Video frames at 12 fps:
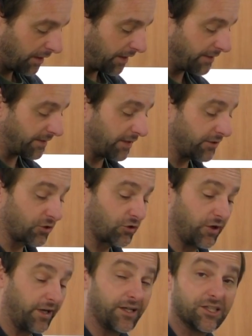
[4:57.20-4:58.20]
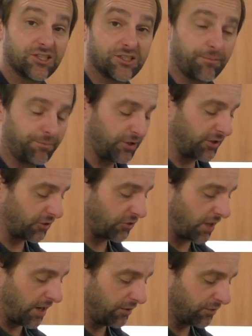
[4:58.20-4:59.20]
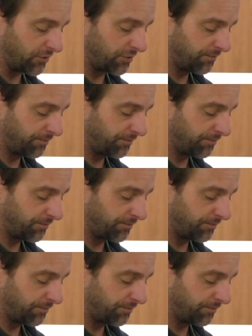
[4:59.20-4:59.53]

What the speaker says: and then the green is simply the ground.